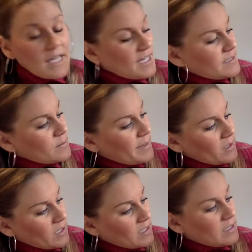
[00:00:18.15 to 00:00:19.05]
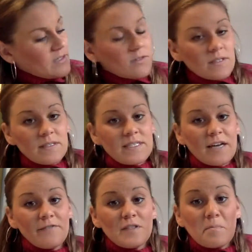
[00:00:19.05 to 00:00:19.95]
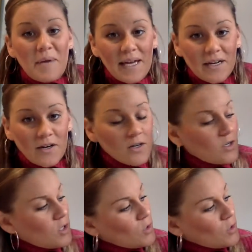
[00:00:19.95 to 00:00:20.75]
It's about a little stuffed bear